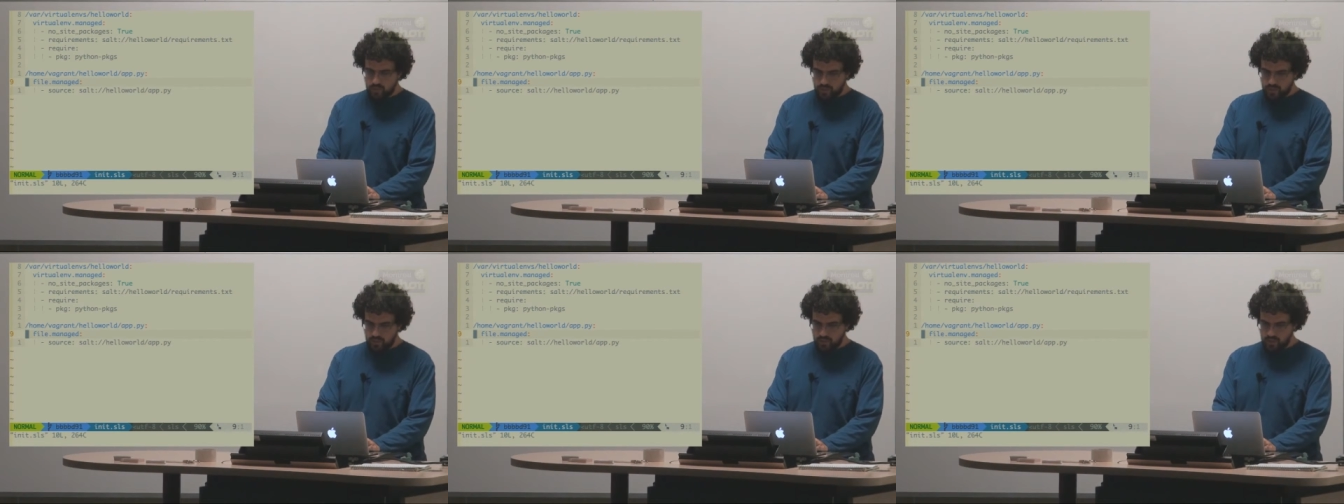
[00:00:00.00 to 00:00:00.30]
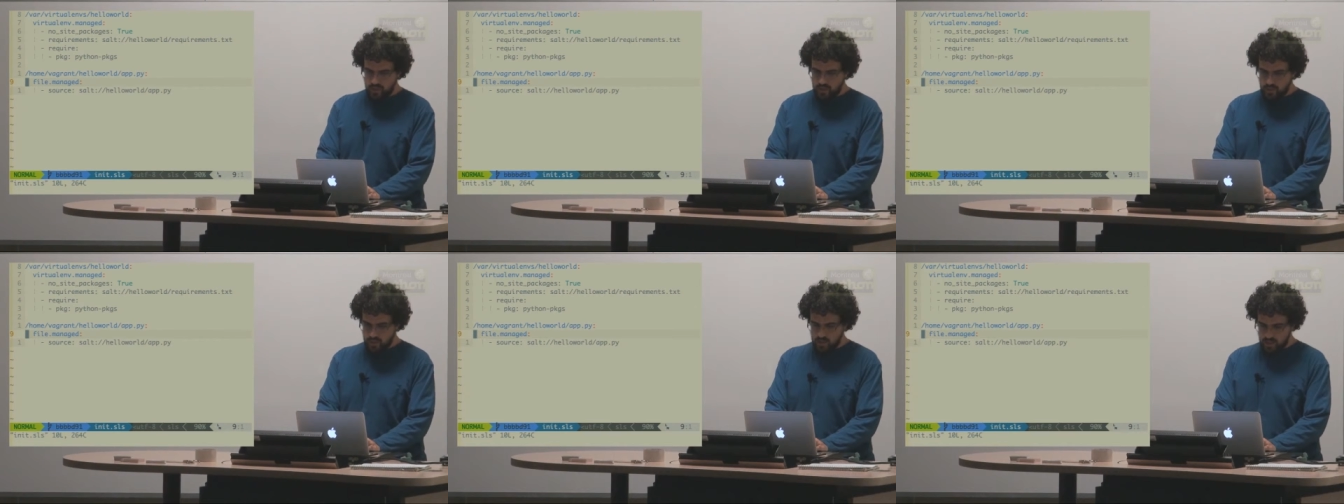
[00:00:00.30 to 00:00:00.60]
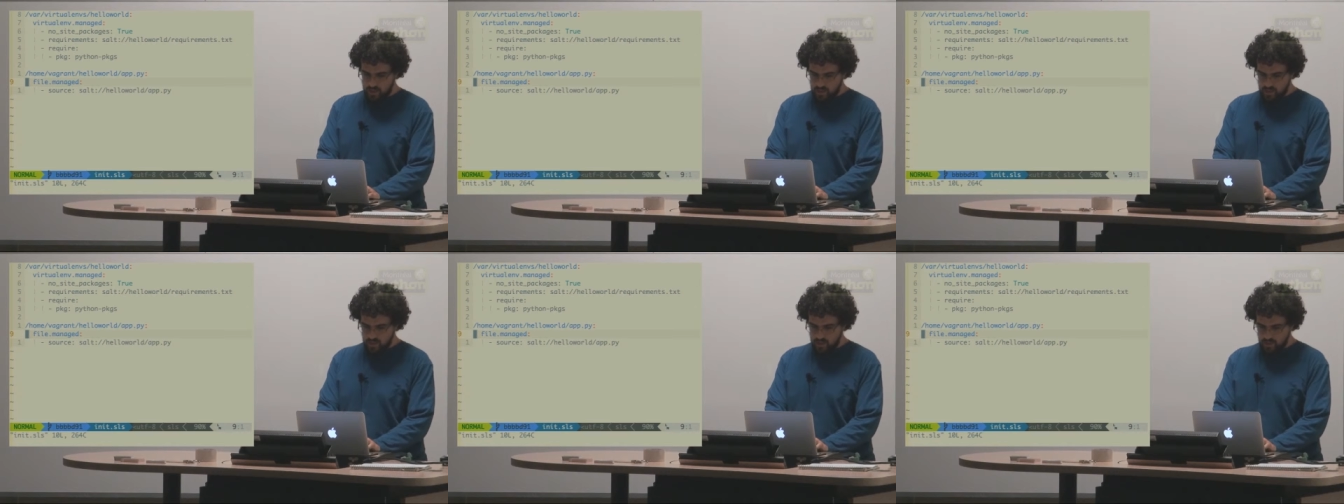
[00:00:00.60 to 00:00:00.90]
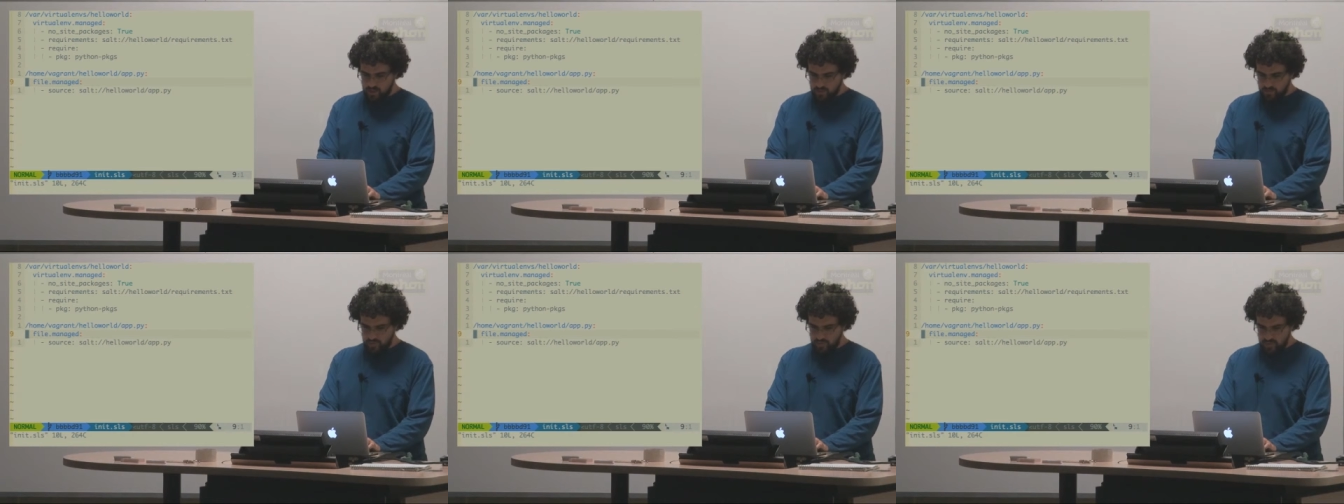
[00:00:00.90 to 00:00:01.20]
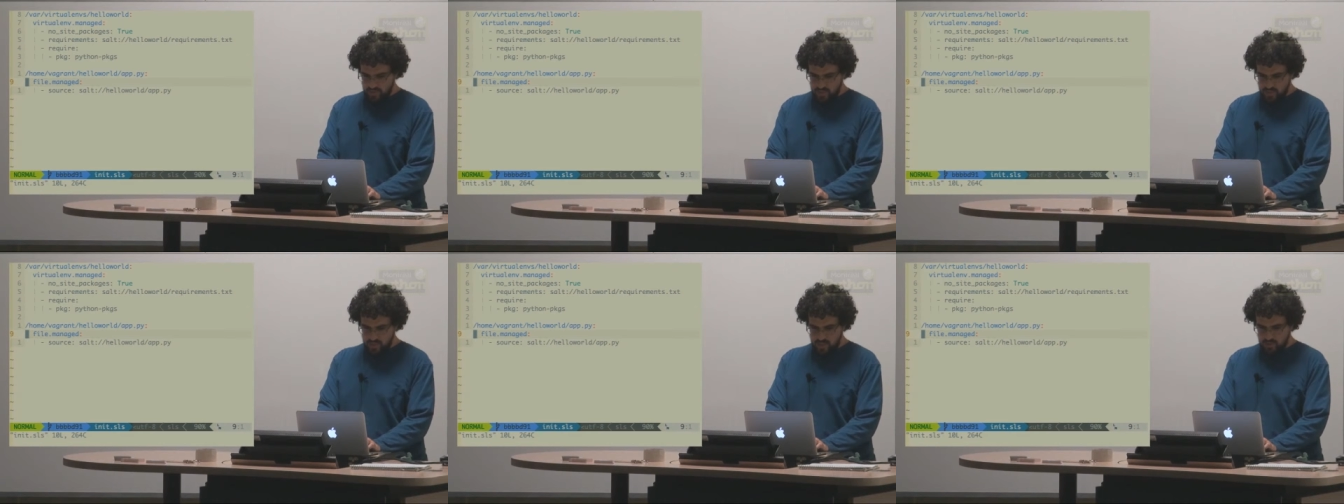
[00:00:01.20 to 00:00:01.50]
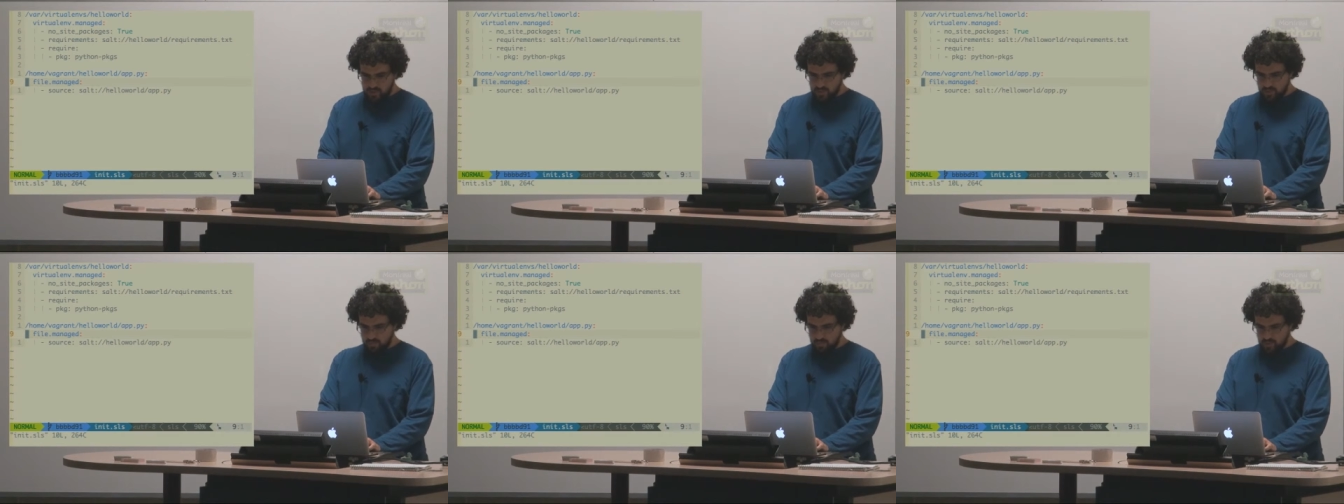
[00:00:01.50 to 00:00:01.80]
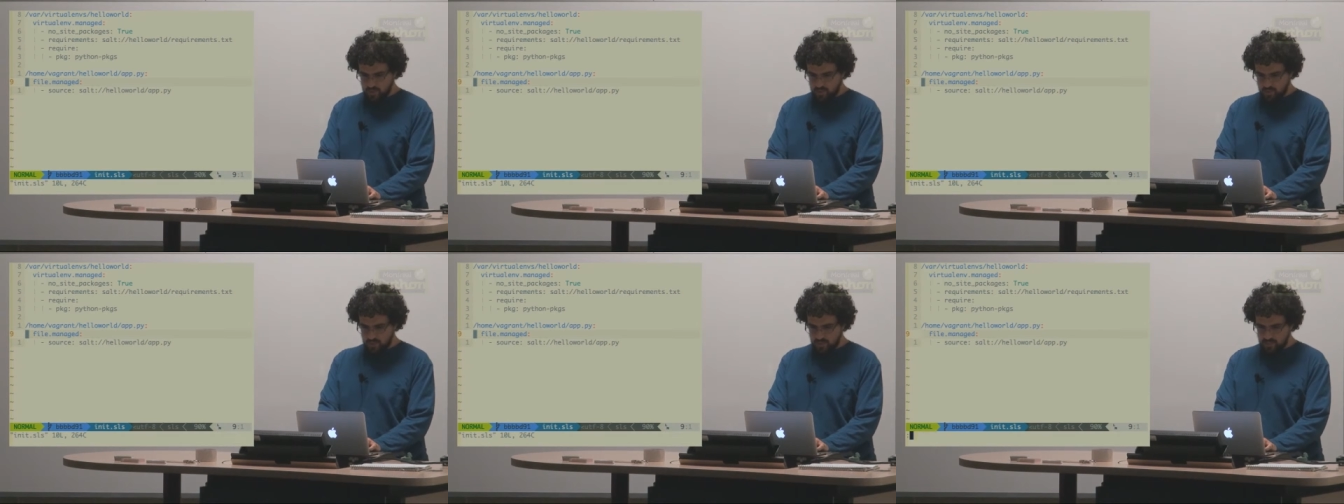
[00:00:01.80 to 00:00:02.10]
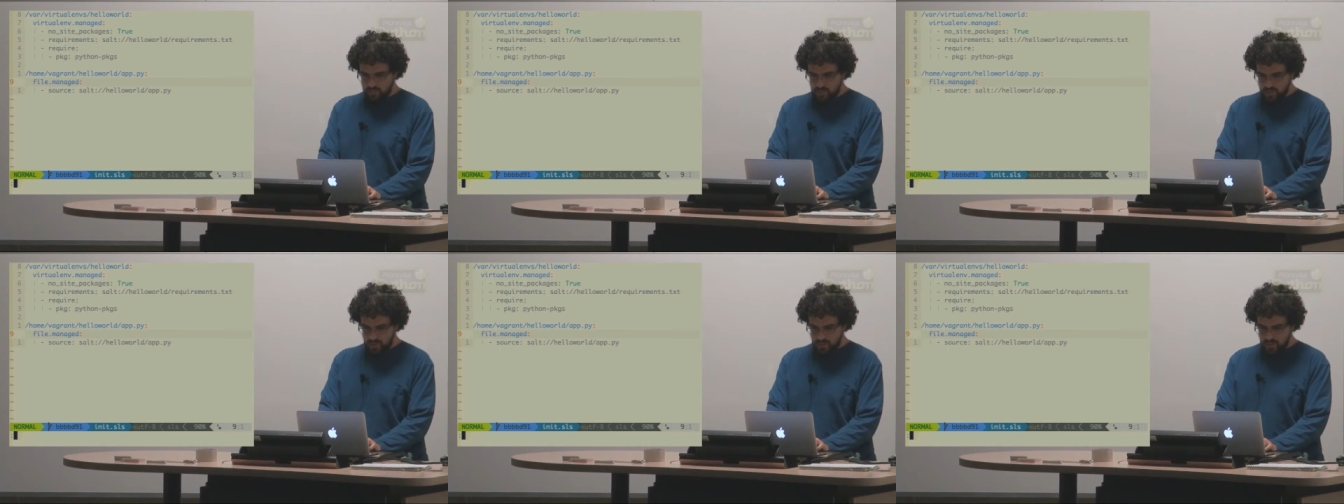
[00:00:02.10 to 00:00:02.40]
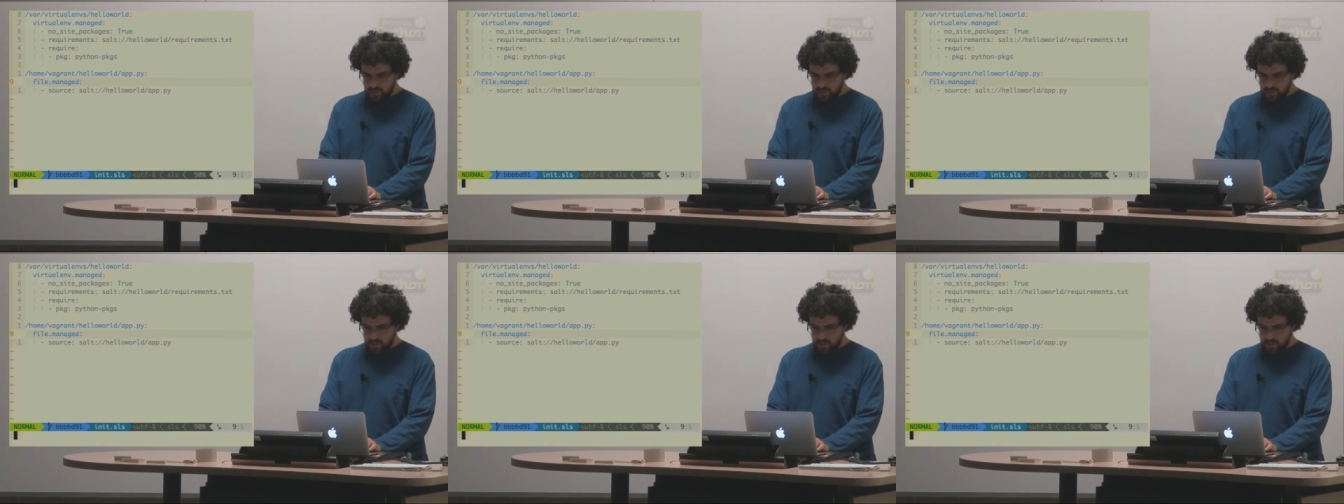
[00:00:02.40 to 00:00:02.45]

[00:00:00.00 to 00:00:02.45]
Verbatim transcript: with the uh, if indentation problem.